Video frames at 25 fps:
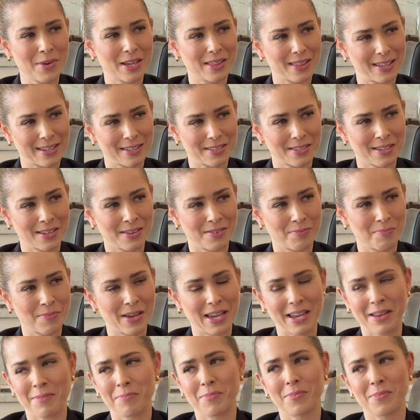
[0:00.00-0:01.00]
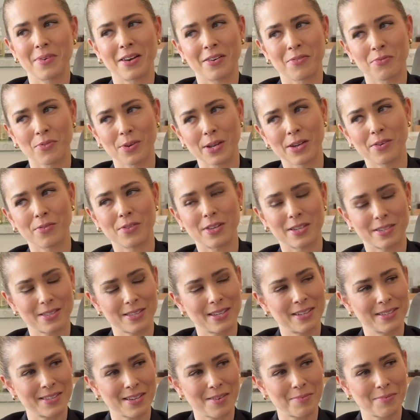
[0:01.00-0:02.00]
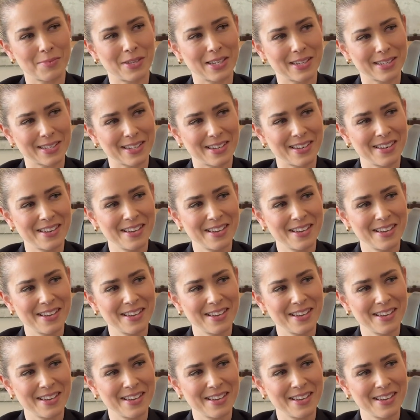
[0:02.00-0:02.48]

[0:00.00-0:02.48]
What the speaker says: a LinkedIn meme, a reel that sends up LinkedIn.